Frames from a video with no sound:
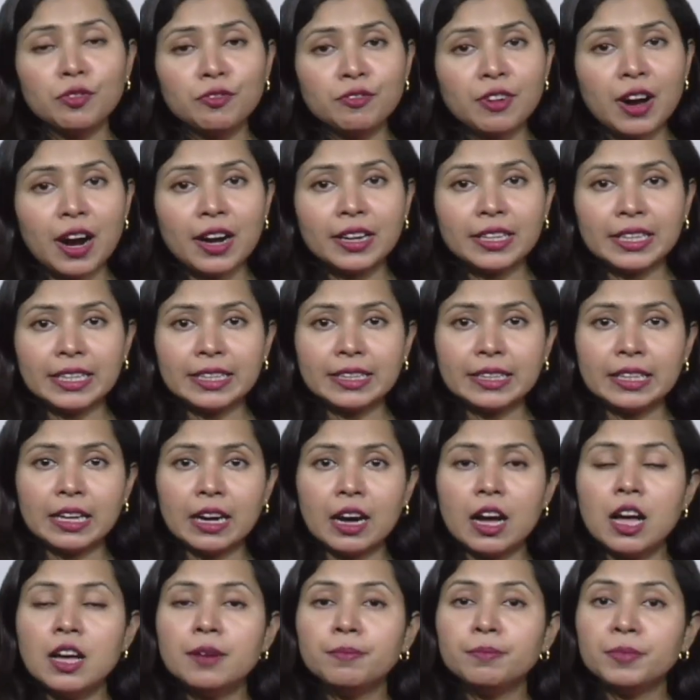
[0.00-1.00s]
far in
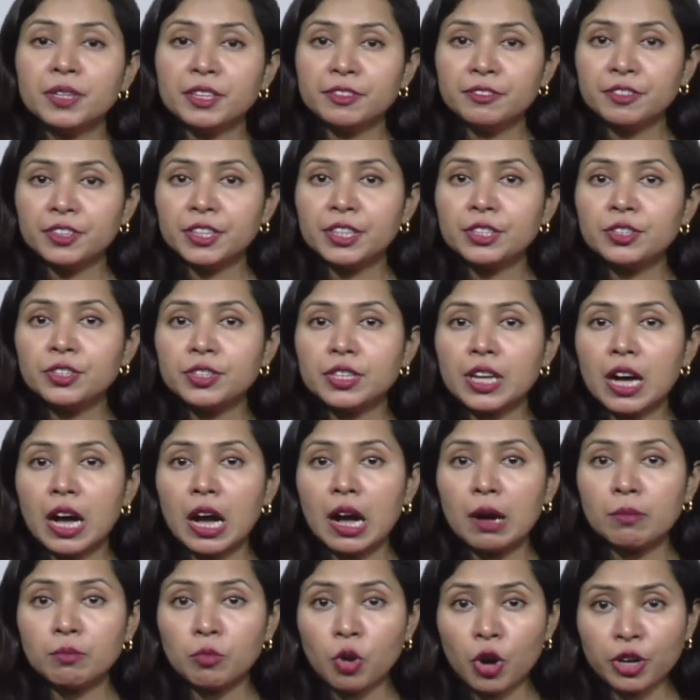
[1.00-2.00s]
the previous
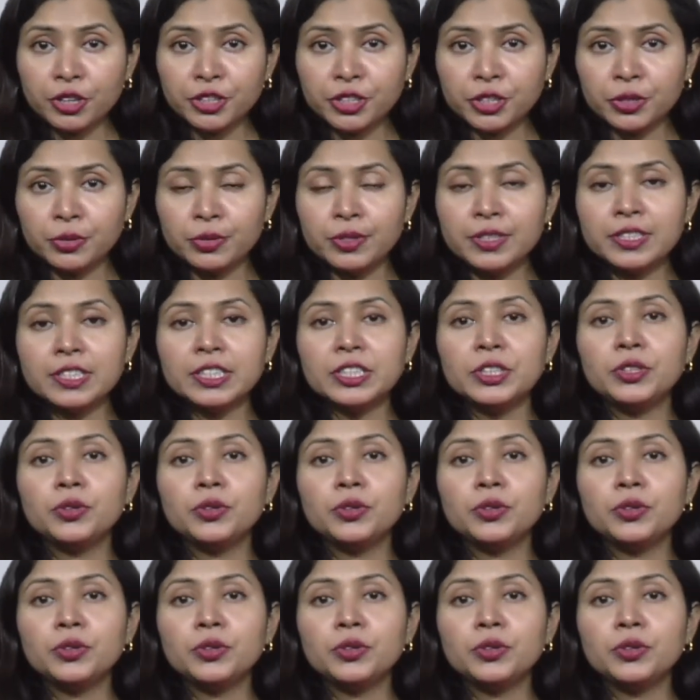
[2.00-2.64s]
modules,